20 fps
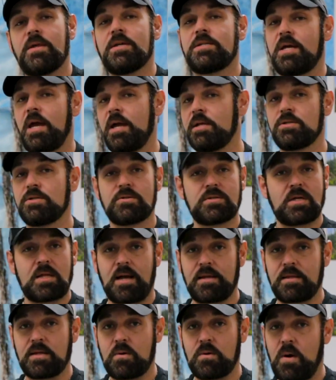this answers a
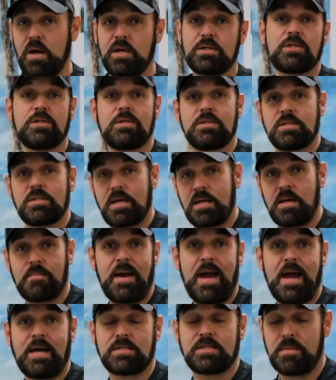lot of the questions that I'm
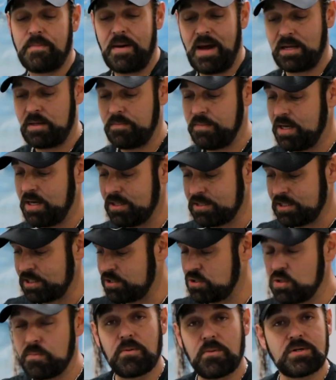asked about it, because it's
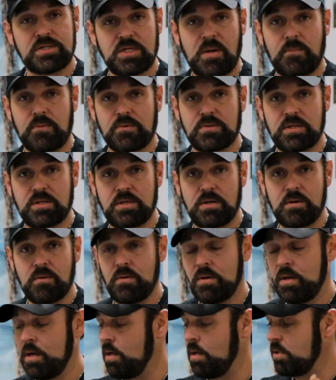super simple to do.
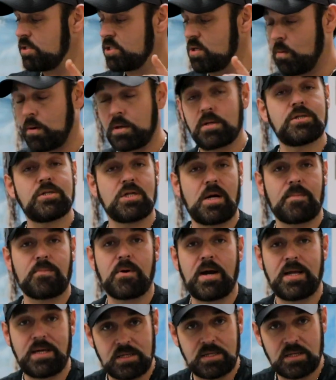So we're going to jump
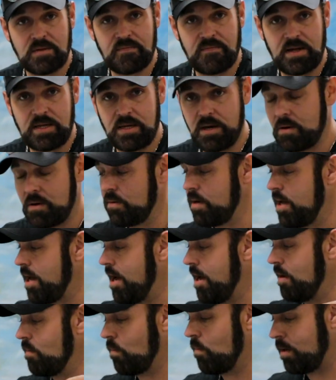right into the video,
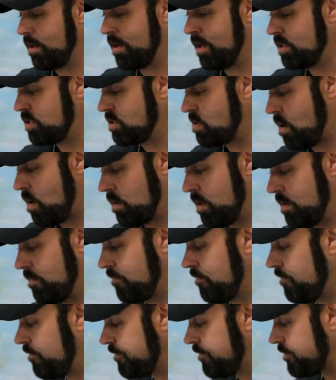and we're going to get started.
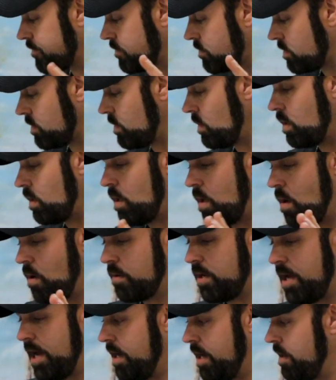
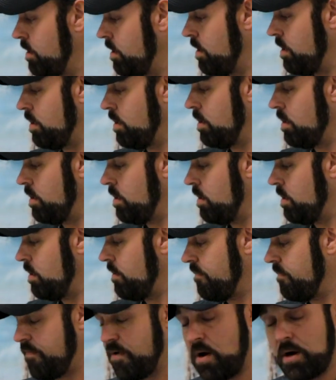Okay,
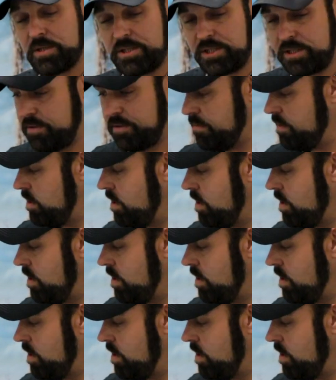first,